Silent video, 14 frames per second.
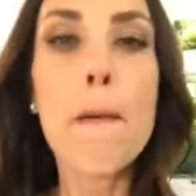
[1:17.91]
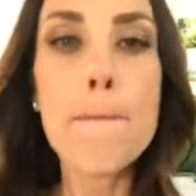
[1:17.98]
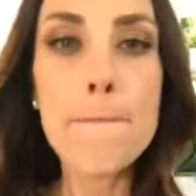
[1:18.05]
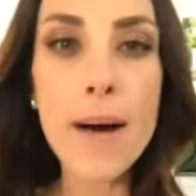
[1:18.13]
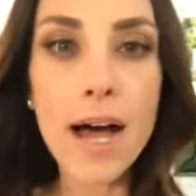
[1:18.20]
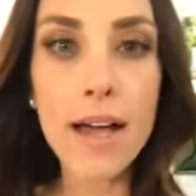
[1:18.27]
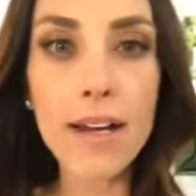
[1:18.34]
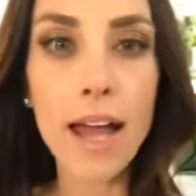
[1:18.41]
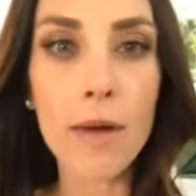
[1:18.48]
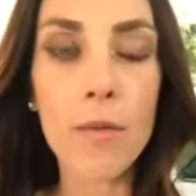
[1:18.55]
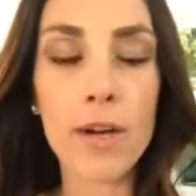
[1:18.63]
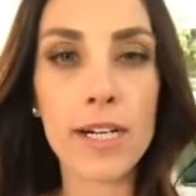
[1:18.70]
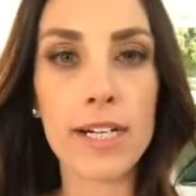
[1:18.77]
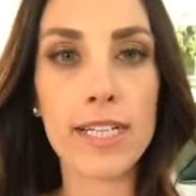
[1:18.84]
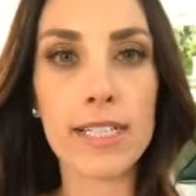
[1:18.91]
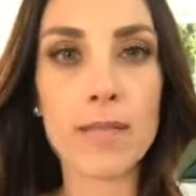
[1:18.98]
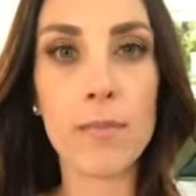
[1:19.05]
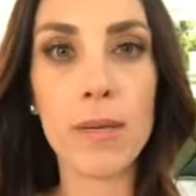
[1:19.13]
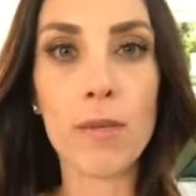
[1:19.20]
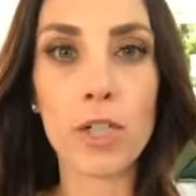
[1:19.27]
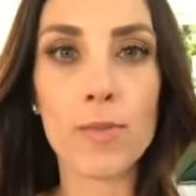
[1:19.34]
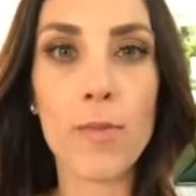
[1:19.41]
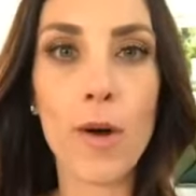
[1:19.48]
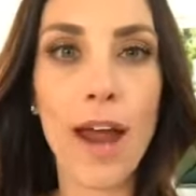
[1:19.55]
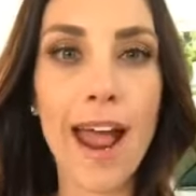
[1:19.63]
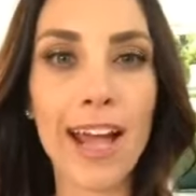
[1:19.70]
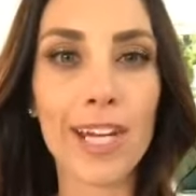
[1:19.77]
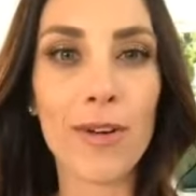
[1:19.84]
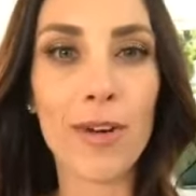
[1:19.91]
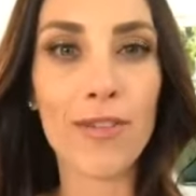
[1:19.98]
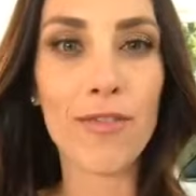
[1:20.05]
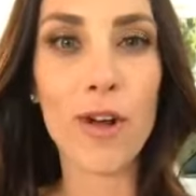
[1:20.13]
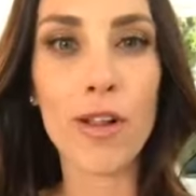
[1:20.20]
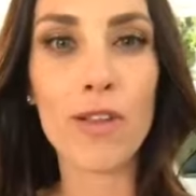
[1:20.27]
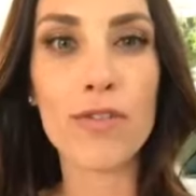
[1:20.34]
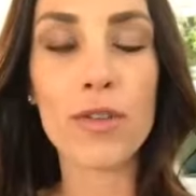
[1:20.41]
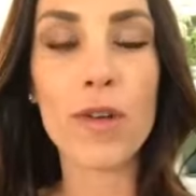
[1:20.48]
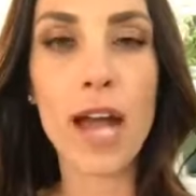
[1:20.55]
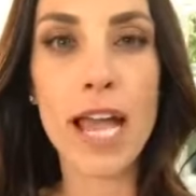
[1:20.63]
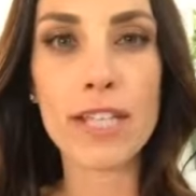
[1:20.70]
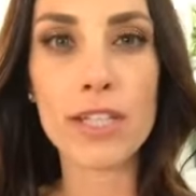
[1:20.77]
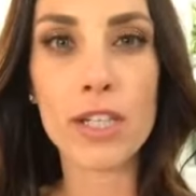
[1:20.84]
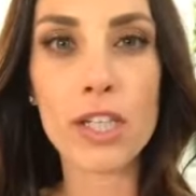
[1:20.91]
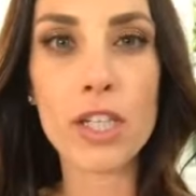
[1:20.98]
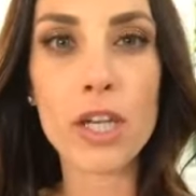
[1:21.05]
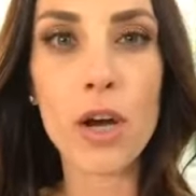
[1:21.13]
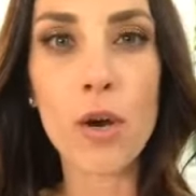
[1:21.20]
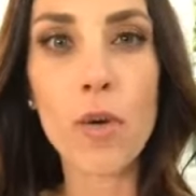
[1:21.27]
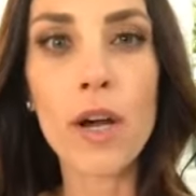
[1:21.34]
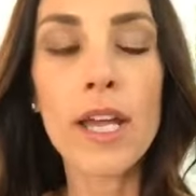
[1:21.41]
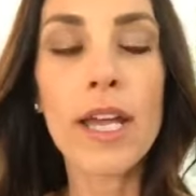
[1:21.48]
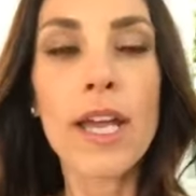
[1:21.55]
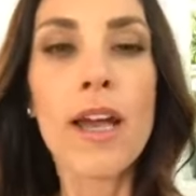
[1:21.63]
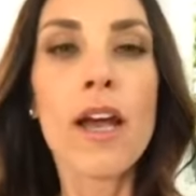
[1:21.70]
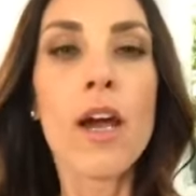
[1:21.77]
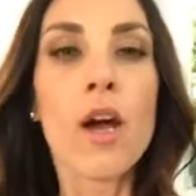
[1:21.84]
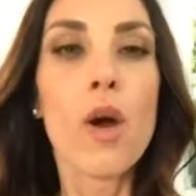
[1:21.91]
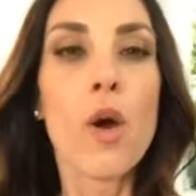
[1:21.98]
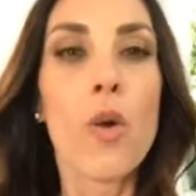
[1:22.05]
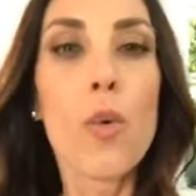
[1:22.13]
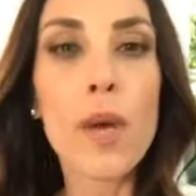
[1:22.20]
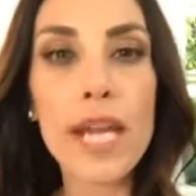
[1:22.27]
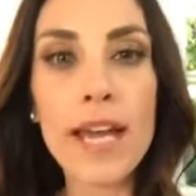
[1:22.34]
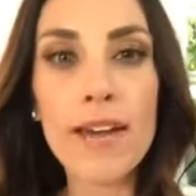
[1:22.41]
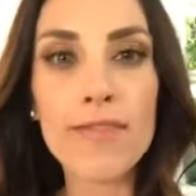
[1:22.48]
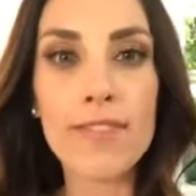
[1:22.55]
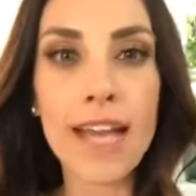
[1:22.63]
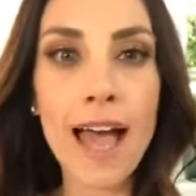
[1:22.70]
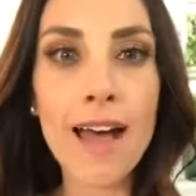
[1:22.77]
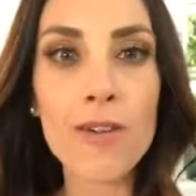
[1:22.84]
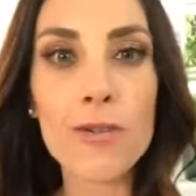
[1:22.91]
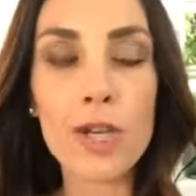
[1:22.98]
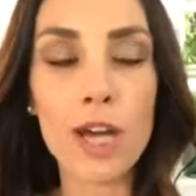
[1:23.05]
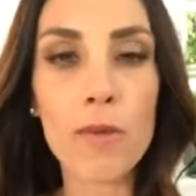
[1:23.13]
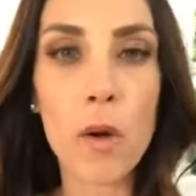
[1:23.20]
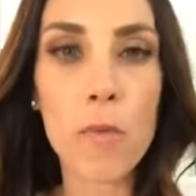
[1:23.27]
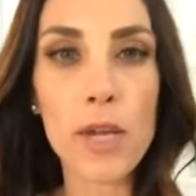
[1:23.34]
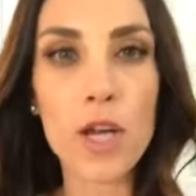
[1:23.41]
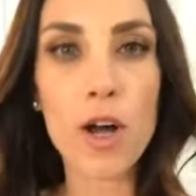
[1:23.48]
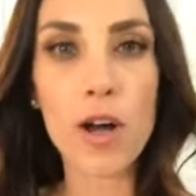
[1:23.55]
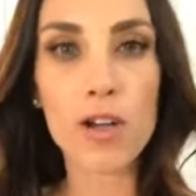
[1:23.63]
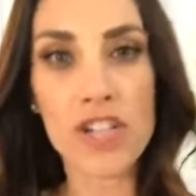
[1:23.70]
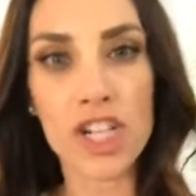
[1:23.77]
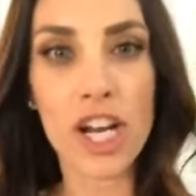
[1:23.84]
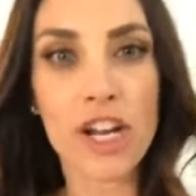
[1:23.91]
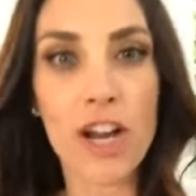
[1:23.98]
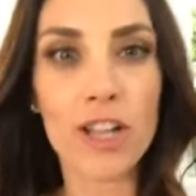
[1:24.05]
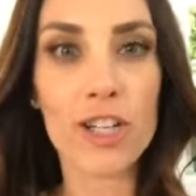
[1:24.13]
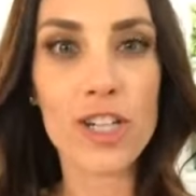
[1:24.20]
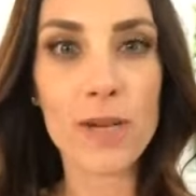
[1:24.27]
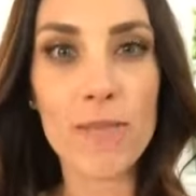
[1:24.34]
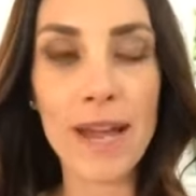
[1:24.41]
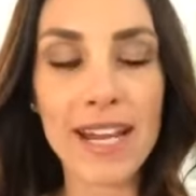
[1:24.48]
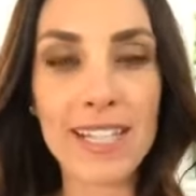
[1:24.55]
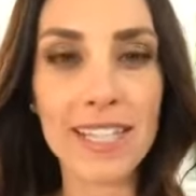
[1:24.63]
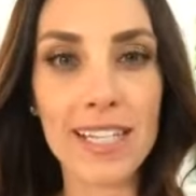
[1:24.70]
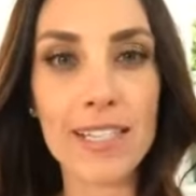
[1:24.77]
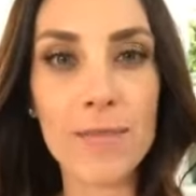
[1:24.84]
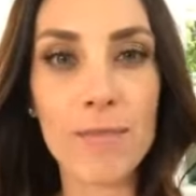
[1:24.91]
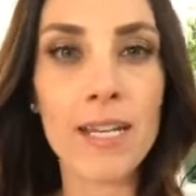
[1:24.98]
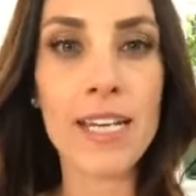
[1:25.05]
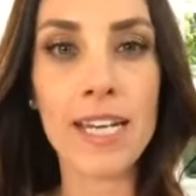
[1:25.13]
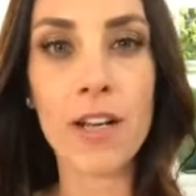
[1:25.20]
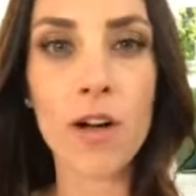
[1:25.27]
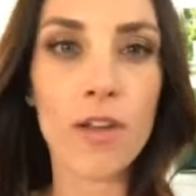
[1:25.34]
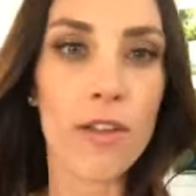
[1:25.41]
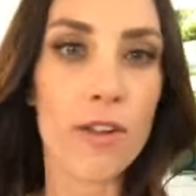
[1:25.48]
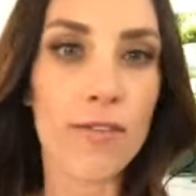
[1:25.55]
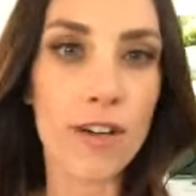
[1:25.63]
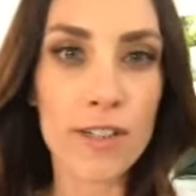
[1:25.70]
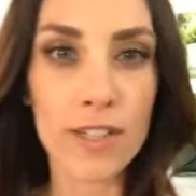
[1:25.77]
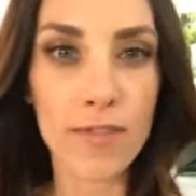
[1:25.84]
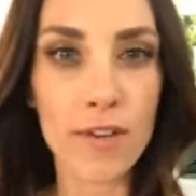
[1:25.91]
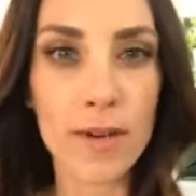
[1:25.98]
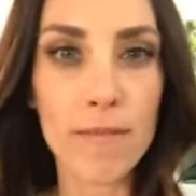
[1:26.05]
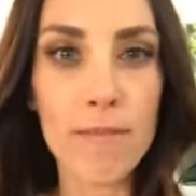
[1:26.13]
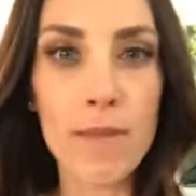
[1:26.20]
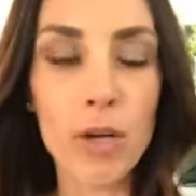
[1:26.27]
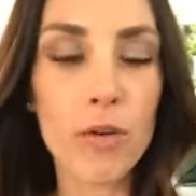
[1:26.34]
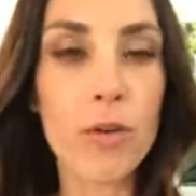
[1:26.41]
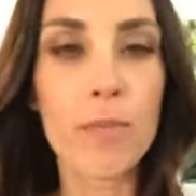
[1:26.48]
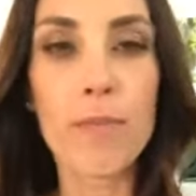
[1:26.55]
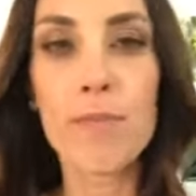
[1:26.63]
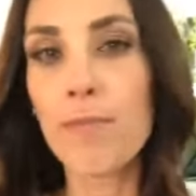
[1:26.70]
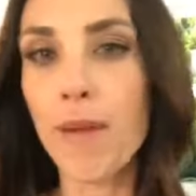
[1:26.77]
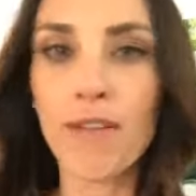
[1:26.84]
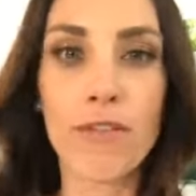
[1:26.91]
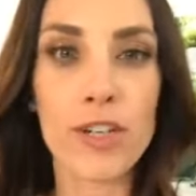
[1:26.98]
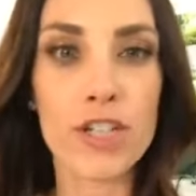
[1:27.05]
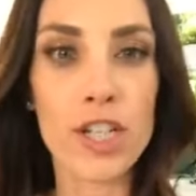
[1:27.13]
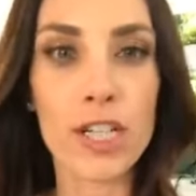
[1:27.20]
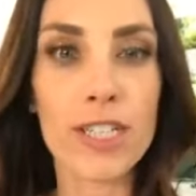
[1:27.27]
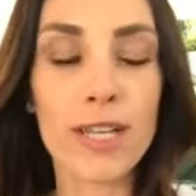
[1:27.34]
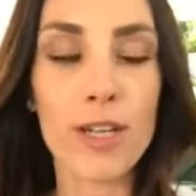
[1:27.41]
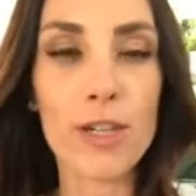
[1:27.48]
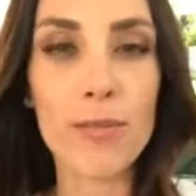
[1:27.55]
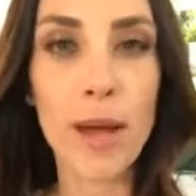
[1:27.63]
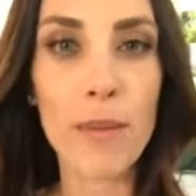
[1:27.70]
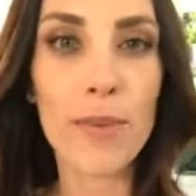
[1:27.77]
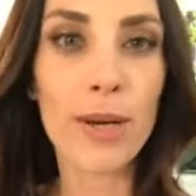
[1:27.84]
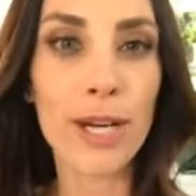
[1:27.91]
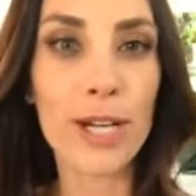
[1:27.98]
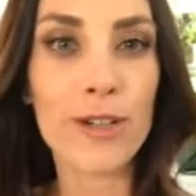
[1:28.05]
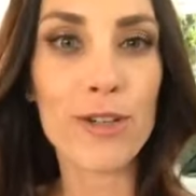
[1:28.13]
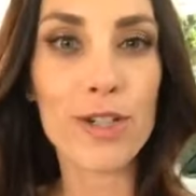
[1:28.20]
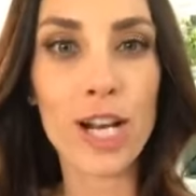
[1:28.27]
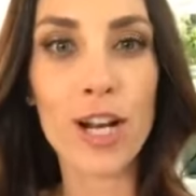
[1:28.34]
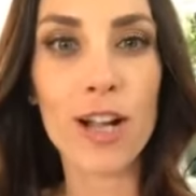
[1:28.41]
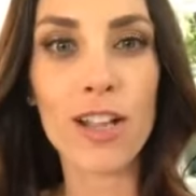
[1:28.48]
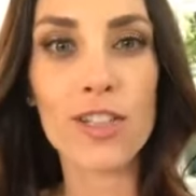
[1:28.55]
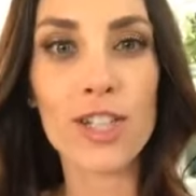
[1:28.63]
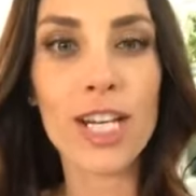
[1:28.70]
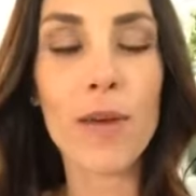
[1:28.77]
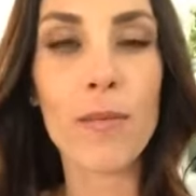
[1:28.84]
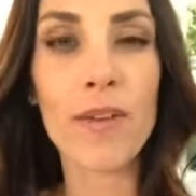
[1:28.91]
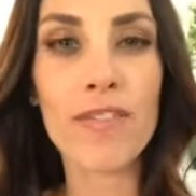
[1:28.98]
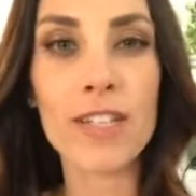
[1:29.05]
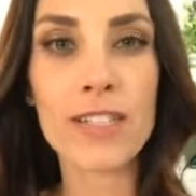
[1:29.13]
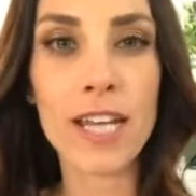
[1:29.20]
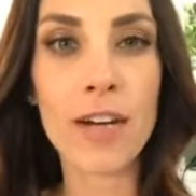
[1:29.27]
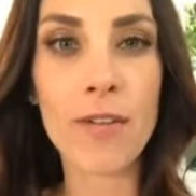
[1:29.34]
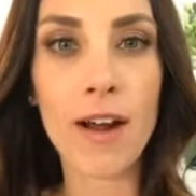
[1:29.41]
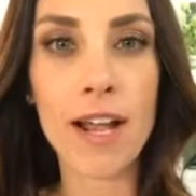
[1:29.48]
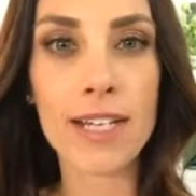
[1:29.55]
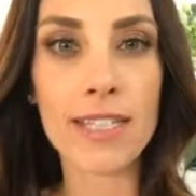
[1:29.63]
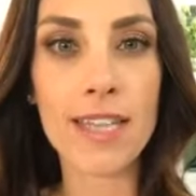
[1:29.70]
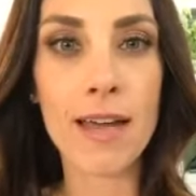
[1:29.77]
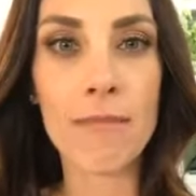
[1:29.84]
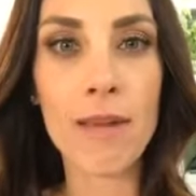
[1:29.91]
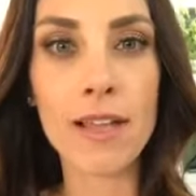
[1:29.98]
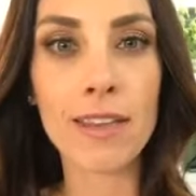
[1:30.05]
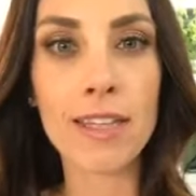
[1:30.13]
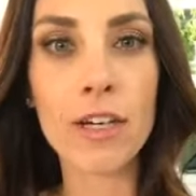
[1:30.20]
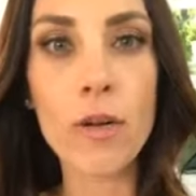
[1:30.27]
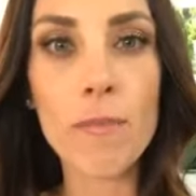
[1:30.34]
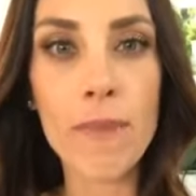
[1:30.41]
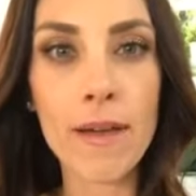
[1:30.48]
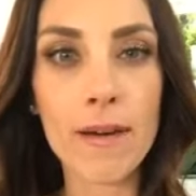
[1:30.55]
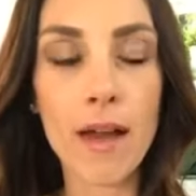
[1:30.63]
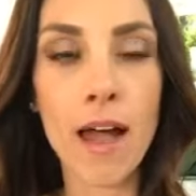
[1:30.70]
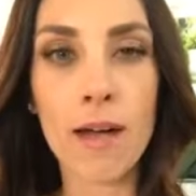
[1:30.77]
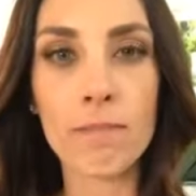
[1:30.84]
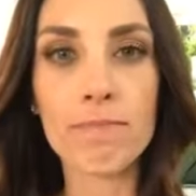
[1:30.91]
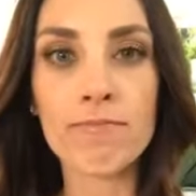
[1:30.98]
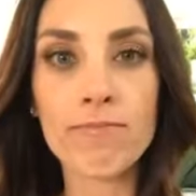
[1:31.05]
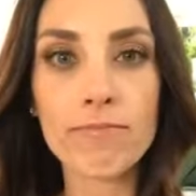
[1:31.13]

but I wanted it to be much more accurate for all of you guys. So we have now done what we call Shakeology bases, meaning all of our different milk beverages that you might put in your Shakeology, and we've containerized them a little bit. Um,